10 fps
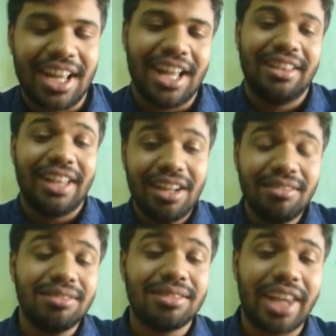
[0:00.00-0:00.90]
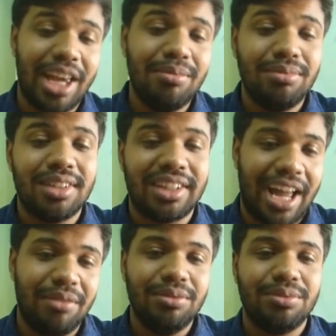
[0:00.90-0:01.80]
And then came the
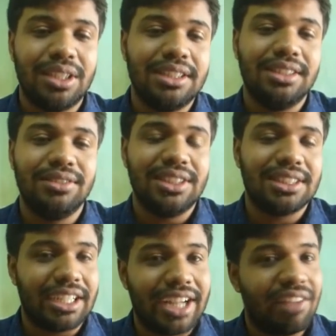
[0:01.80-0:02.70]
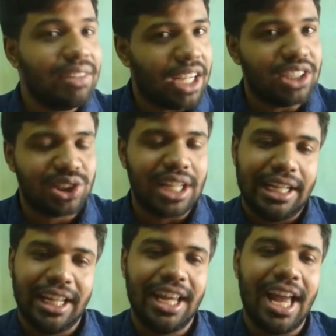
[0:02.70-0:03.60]
time when we started having lunch
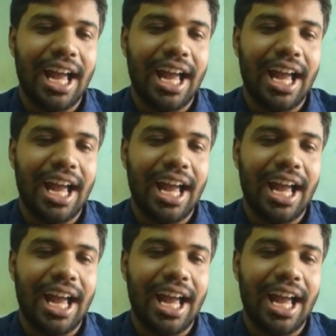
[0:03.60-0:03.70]
that day,